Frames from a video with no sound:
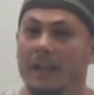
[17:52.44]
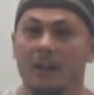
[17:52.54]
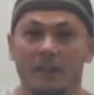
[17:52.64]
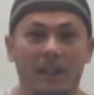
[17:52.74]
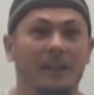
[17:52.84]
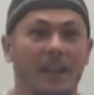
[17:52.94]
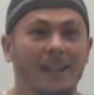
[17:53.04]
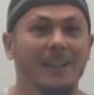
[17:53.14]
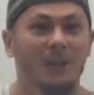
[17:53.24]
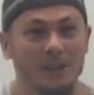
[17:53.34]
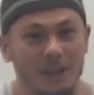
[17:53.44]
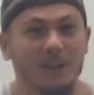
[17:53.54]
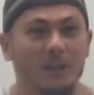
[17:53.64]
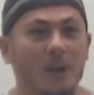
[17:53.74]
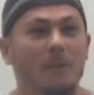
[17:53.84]
And I'd done that, so I
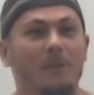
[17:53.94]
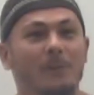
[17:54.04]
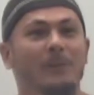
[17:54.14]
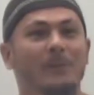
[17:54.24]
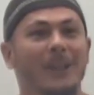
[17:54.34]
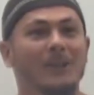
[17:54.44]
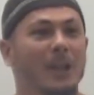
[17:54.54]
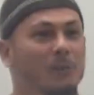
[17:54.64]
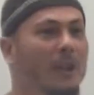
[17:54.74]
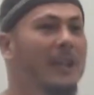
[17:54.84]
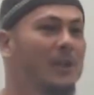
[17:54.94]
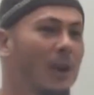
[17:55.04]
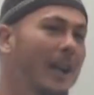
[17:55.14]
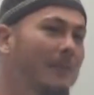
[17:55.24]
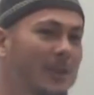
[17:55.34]
ticked it off. I was getting really
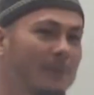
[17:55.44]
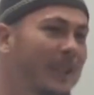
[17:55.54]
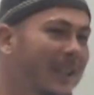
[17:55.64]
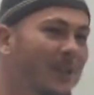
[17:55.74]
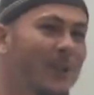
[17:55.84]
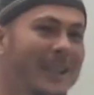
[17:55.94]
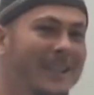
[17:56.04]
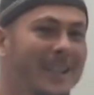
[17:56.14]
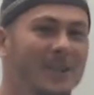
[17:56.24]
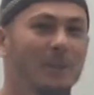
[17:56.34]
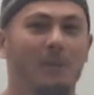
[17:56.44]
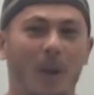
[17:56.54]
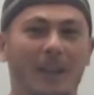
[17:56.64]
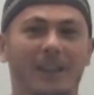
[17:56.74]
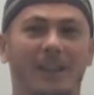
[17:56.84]
excited because I'm ticking all these things off.
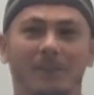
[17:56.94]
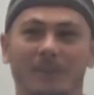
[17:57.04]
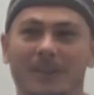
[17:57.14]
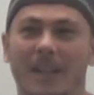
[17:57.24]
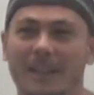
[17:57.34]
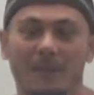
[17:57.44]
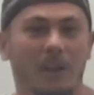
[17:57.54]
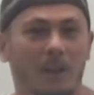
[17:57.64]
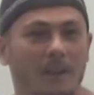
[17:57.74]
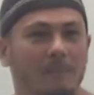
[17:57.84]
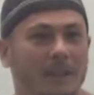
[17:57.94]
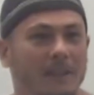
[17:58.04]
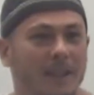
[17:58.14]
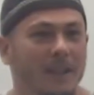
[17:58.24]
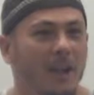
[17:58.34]
Finally, I'm starting to get my life back
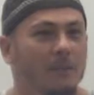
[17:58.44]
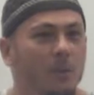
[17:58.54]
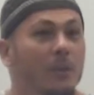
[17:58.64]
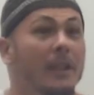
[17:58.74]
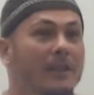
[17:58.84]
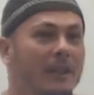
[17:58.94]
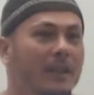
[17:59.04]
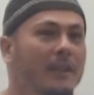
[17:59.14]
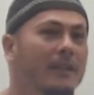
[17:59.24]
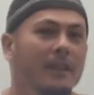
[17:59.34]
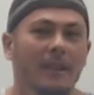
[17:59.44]
together after all these years.